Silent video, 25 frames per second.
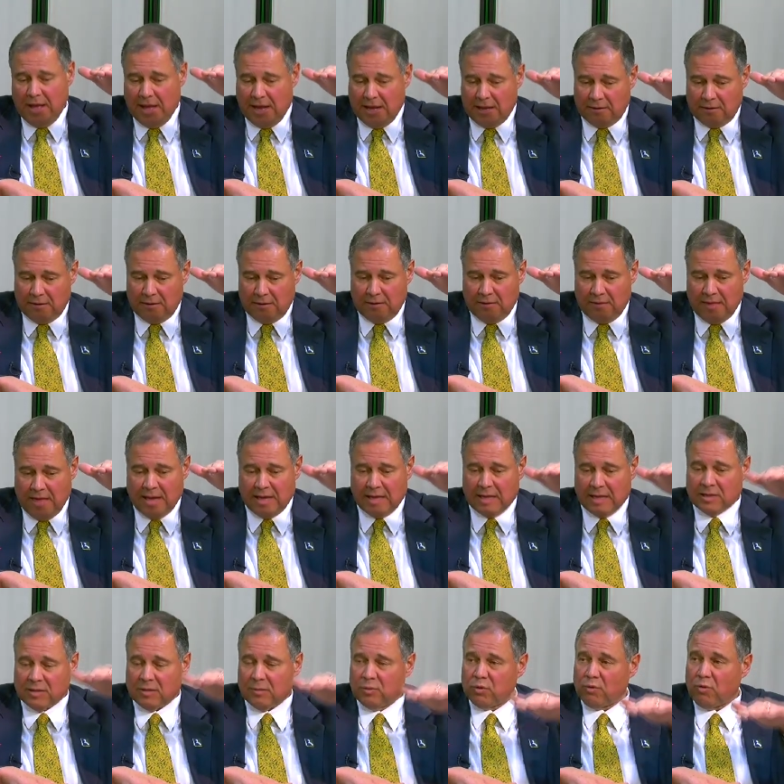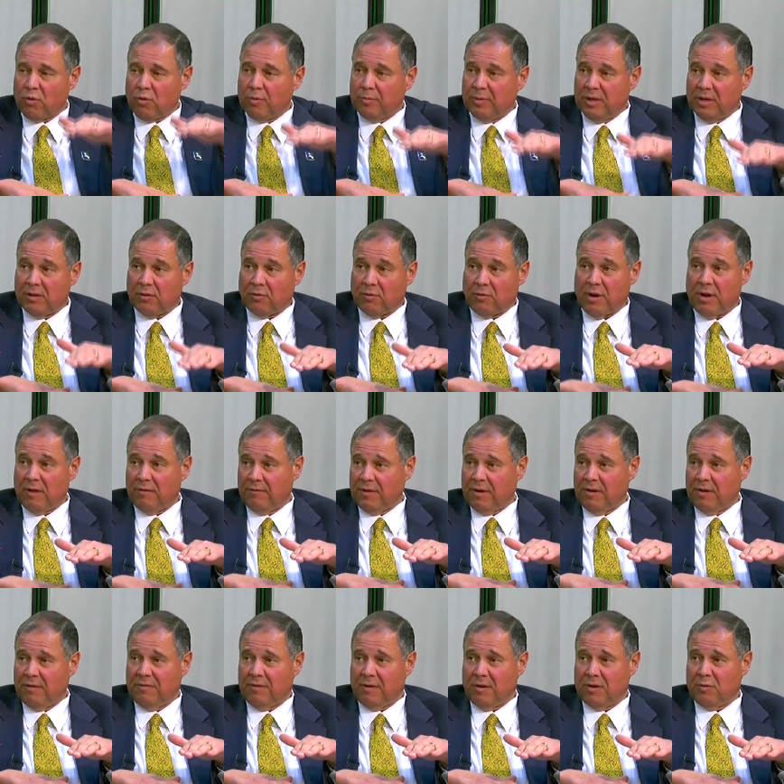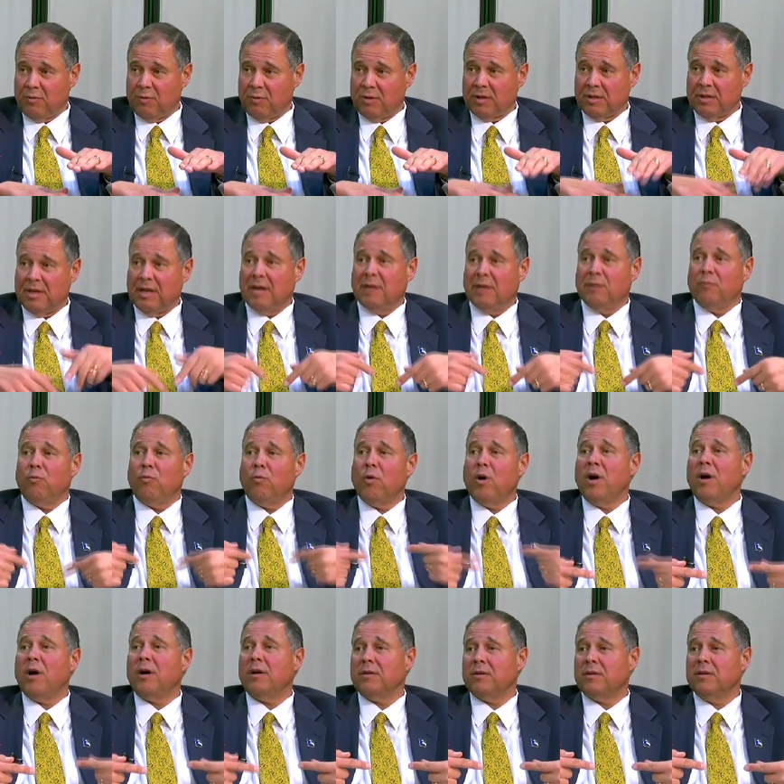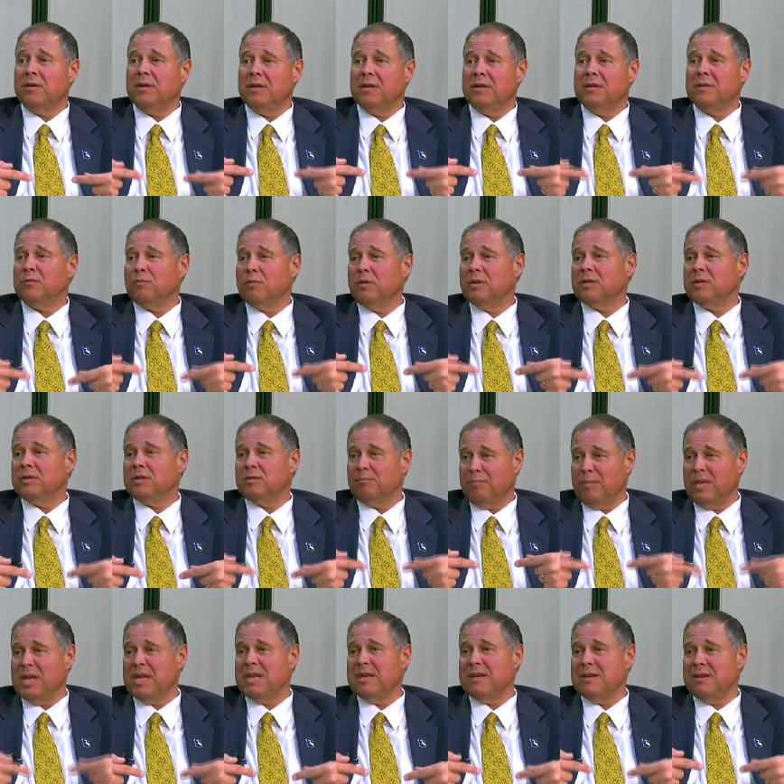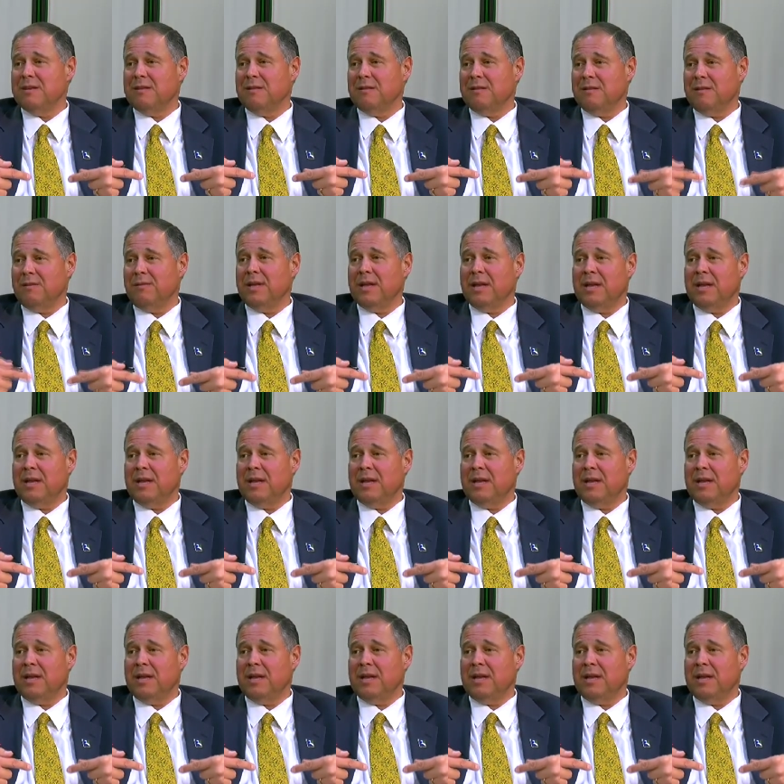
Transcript: and that gets absorbed into the ground very very quickly and water is what's making the right.